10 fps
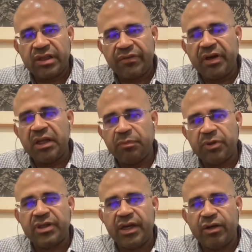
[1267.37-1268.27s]

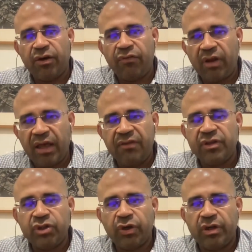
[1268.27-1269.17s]
70% of life
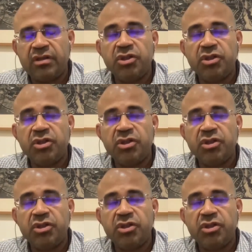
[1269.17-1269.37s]
insurance